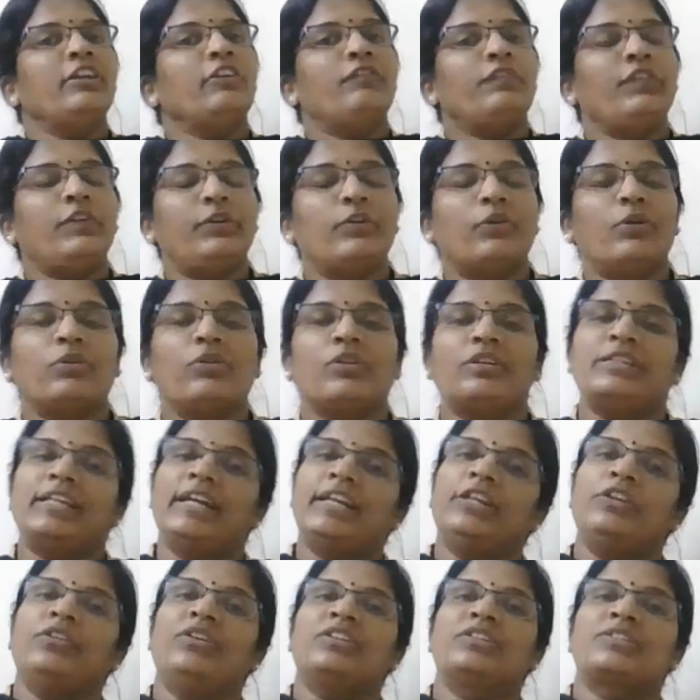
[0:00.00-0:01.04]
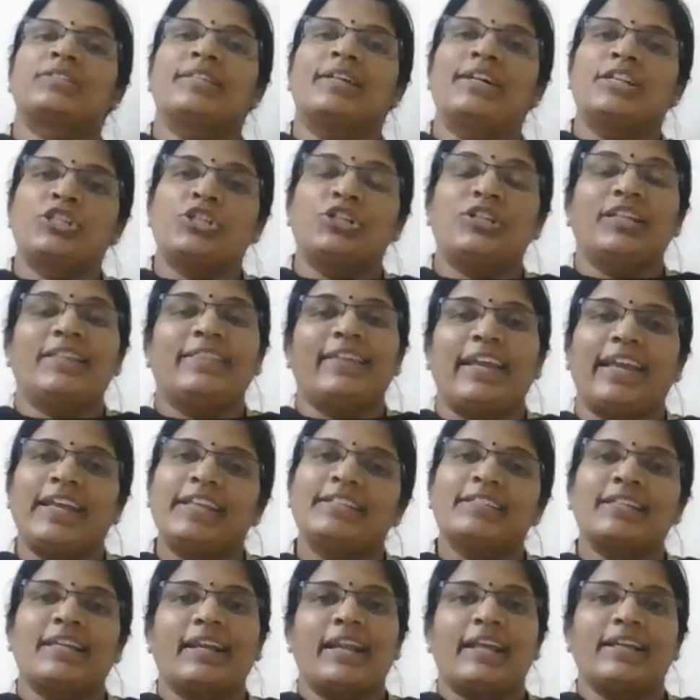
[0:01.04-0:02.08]
If you don't know, then you search it in the
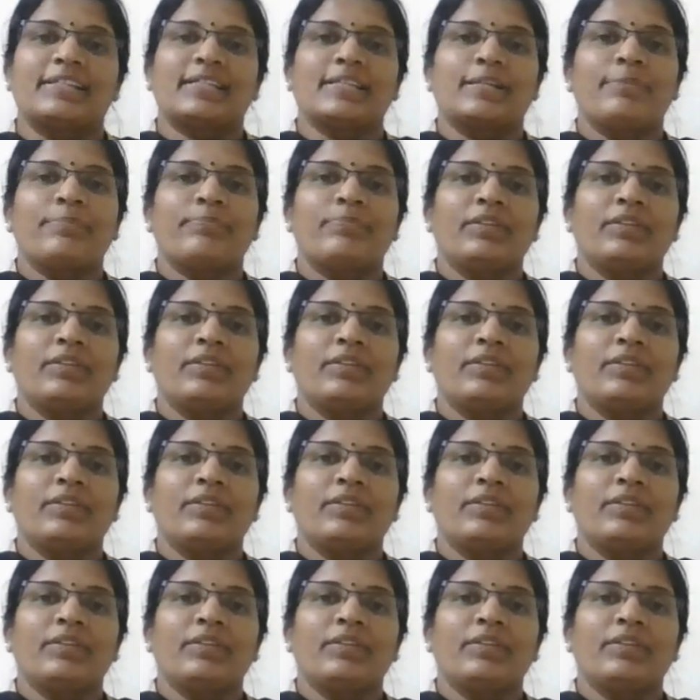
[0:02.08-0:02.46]
internet.